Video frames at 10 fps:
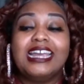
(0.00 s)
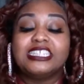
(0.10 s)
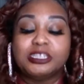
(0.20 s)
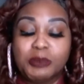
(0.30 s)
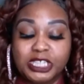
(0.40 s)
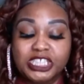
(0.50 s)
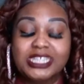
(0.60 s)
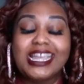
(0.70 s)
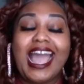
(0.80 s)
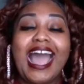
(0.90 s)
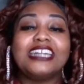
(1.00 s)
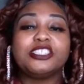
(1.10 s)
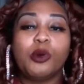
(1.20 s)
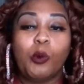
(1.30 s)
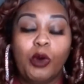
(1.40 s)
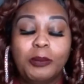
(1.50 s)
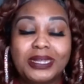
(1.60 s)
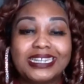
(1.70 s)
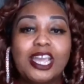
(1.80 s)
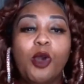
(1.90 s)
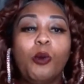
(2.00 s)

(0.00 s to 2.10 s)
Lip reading: especially as a woman,